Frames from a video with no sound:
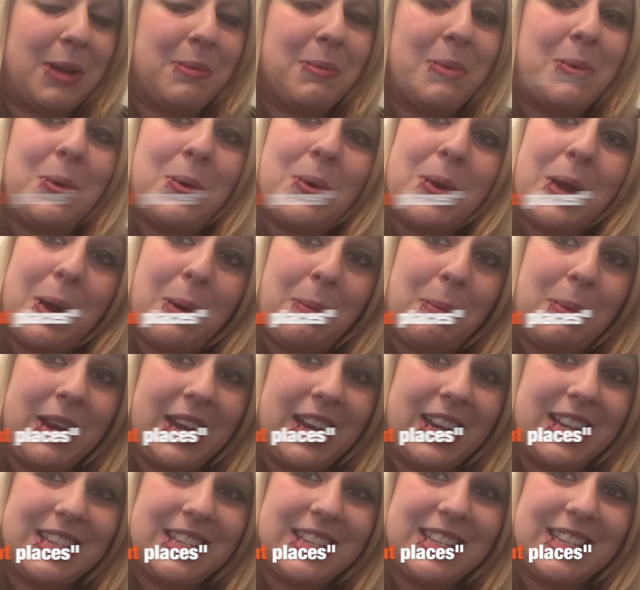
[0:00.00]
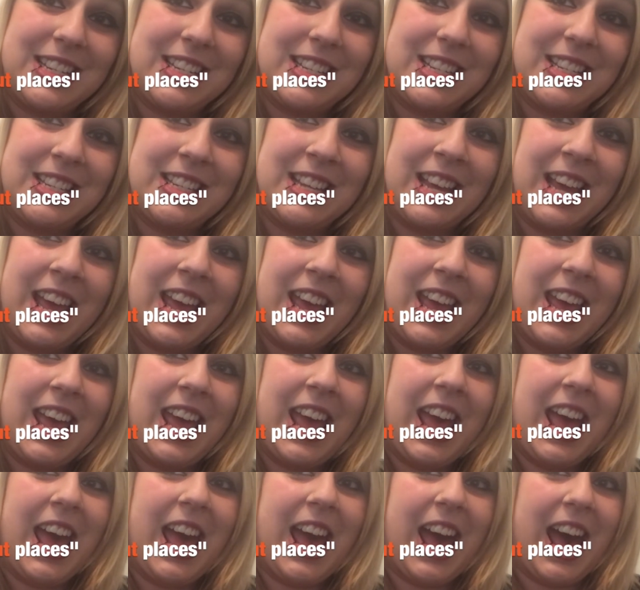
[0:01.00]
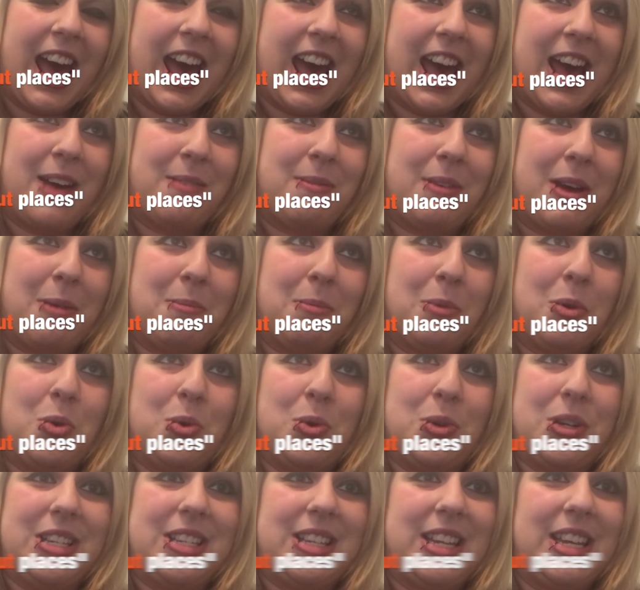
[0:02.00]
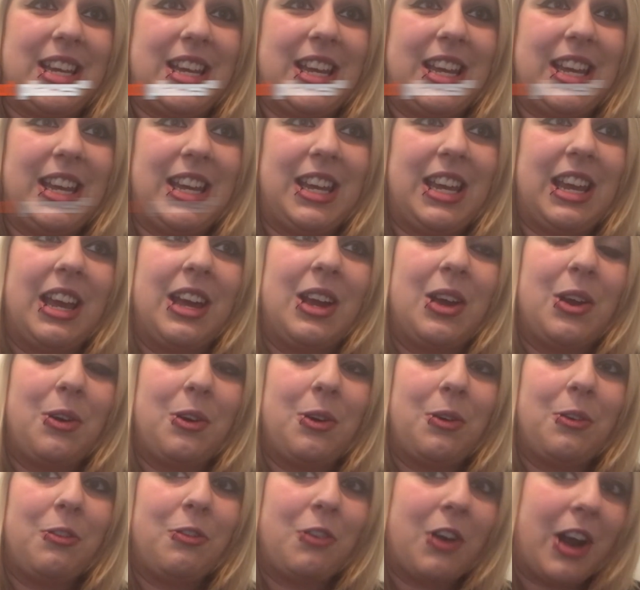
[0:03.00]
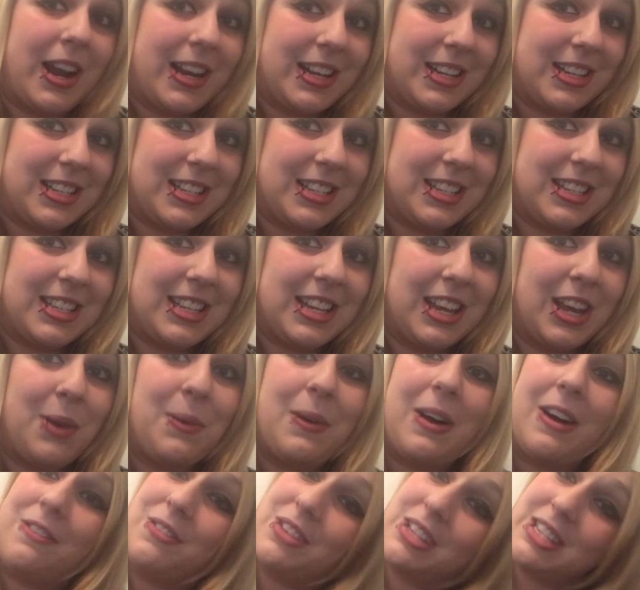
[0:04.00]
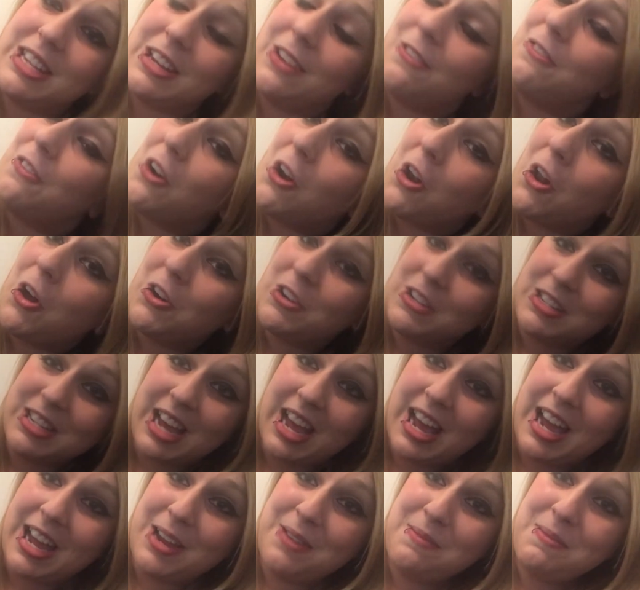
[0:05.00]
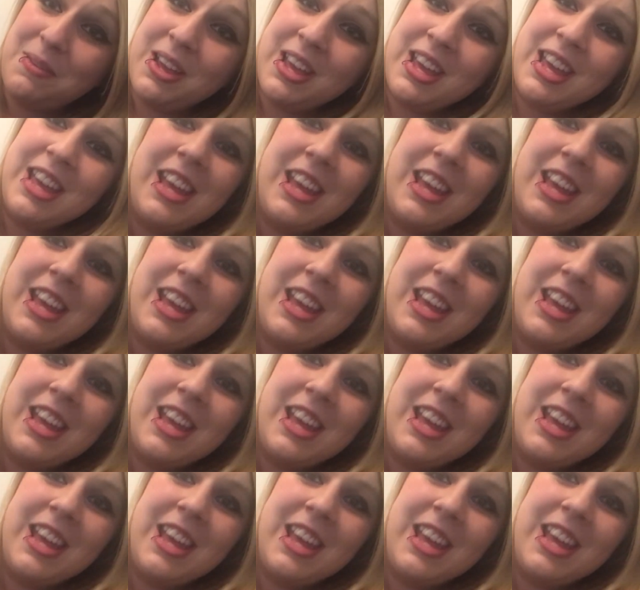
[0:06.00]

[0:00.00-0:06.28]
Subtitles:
I'm going out places, I'm going to see friends who I haven't seen for a long time